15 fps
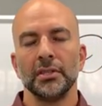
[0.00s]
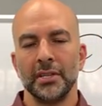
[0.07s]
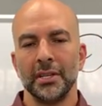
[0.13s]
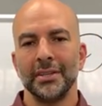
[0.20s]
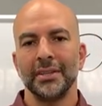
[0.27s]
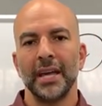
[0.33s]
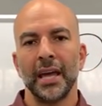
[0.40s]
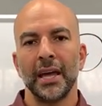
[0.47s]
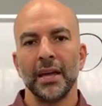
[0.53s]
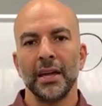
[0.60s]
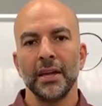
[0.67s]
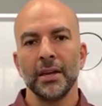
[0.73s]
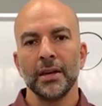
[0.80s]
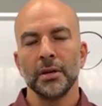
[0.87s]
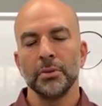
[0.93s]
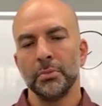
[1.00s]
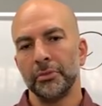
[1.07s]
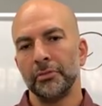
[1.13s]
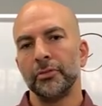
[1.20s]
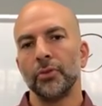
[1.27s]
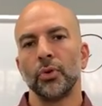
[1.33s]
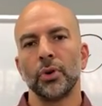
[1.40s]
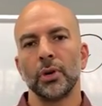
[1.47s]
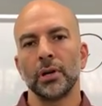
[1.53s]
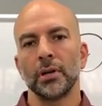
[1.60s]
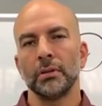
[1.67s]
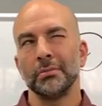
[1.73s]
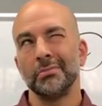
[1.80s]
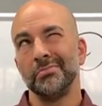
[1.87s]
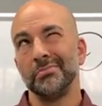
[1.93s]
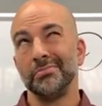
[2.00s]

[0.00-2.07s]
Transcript: today before